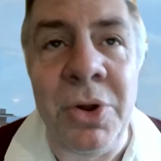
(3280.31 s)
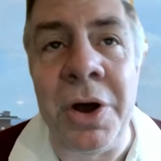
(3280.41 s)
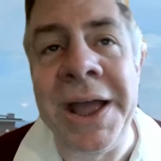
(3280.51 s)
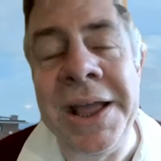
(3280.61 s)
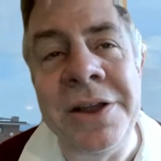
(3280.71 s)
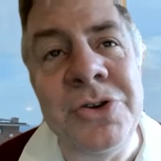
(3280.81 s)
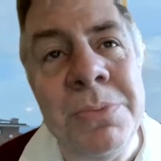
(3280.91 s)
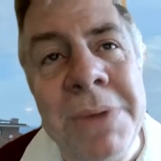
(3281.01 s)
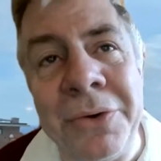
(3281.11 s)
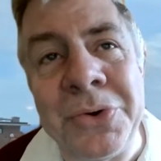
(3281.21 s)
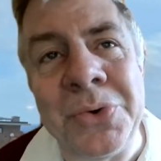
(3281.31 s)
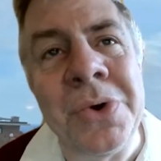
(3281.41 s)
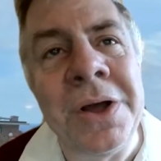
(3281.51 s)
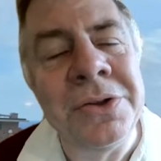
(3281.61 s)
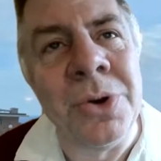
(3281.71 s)
not a
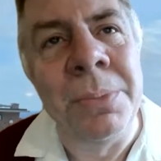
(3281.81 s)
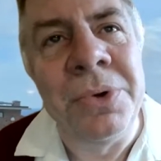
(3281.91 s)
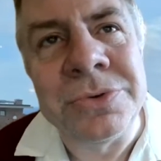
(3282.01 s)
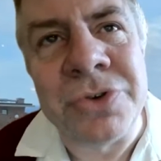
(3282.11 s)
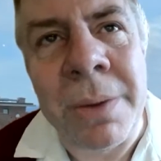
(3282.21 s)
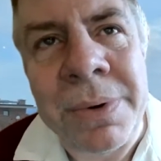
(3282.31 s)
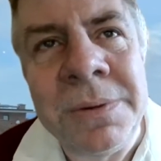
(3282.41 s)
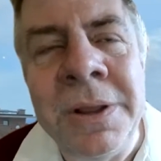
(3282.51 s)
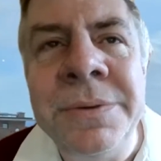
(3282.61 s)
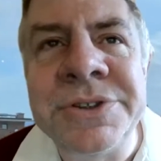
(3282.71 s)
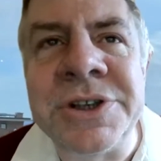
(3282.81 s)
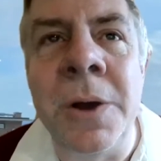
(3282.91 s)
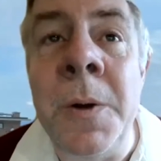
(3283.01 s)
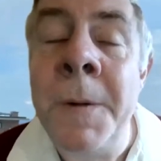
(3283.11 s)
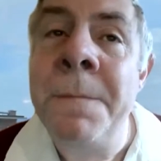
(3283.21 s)
numerical nominal drop.
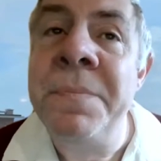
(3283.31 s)
So